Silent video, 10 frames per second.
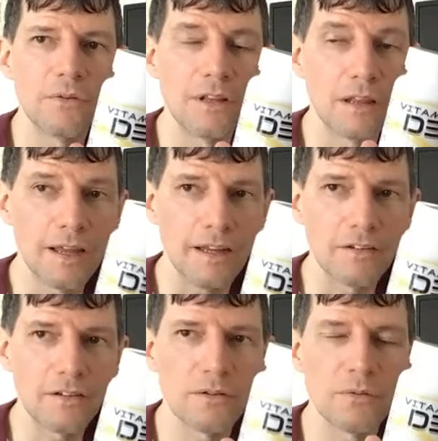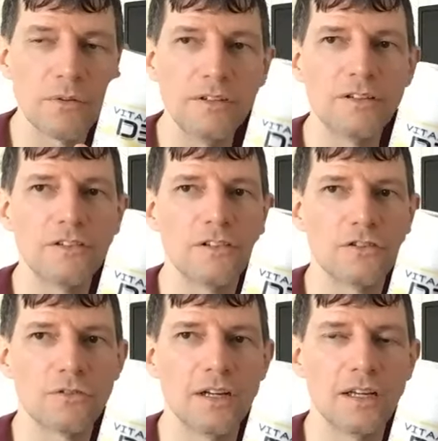light
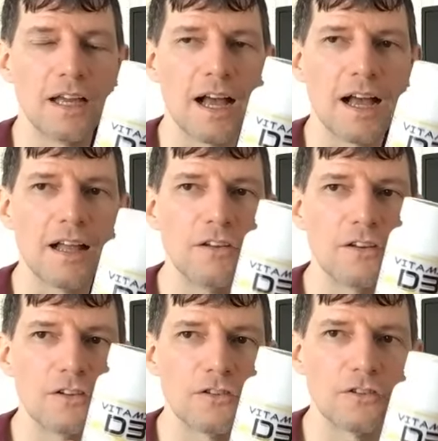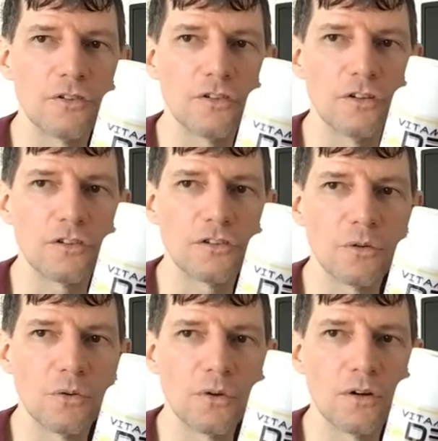resistance training on the the
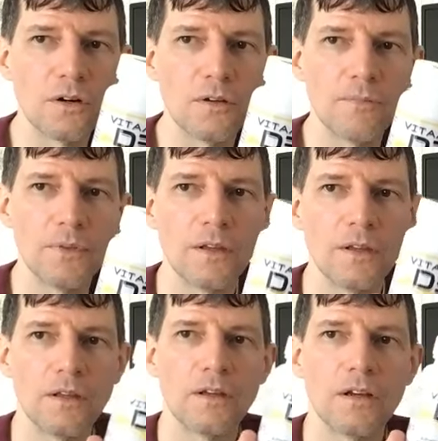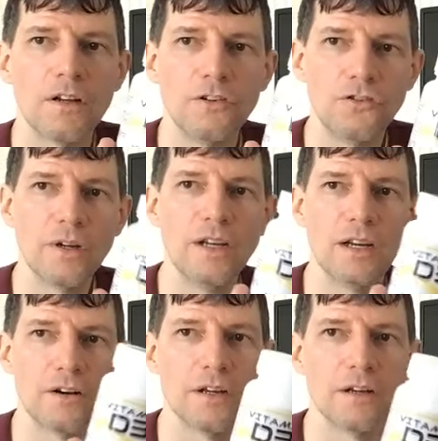sore joint
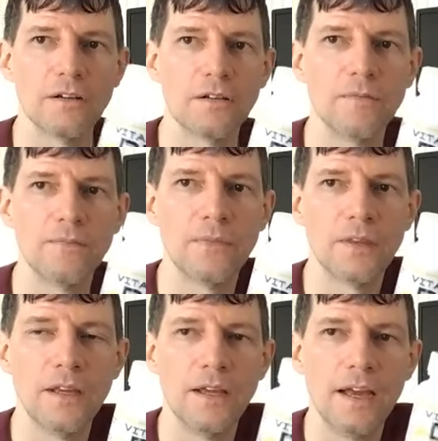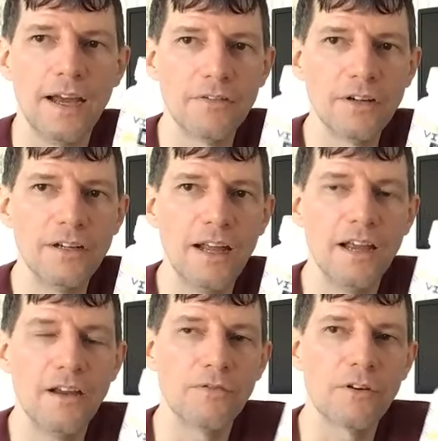area every
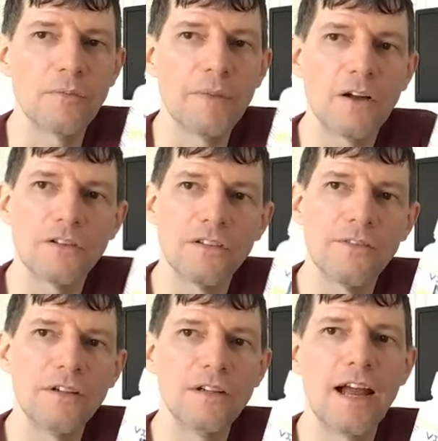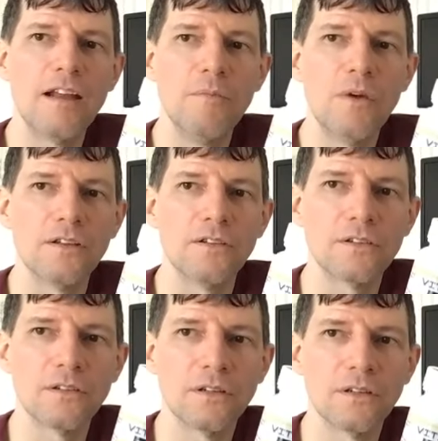day for about seven to nine
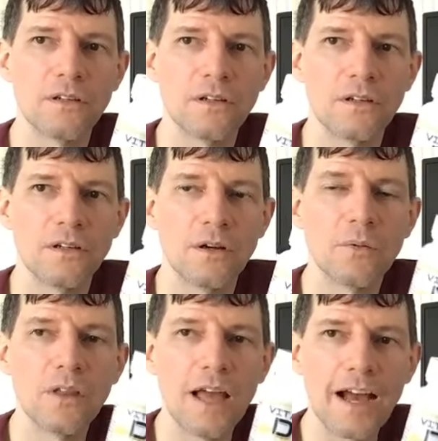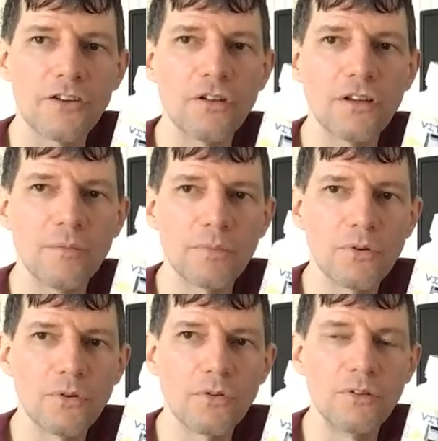months will actually
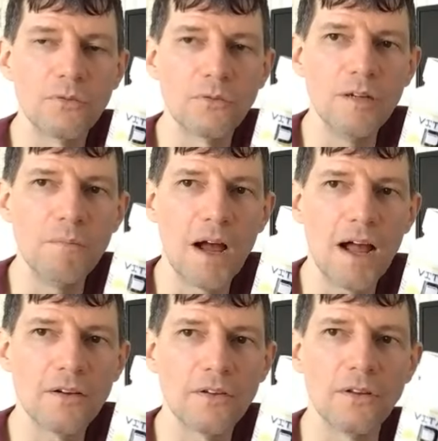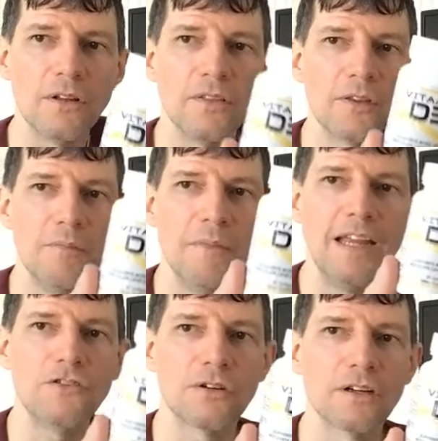improve and remodel the
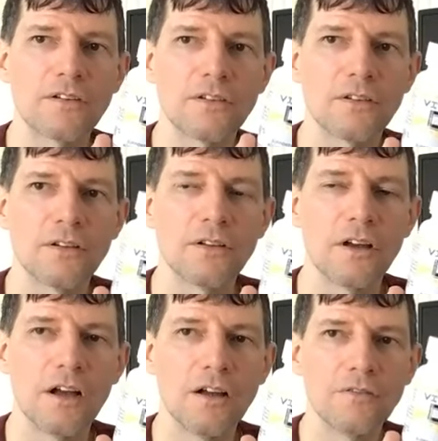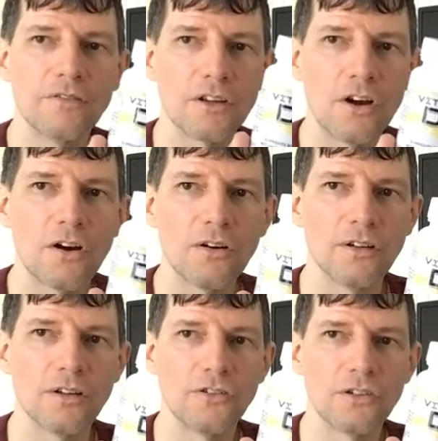matrix of the
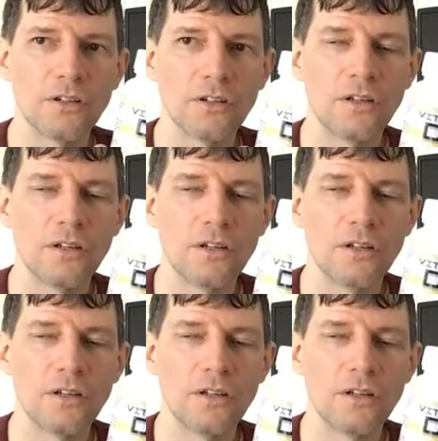cartilage.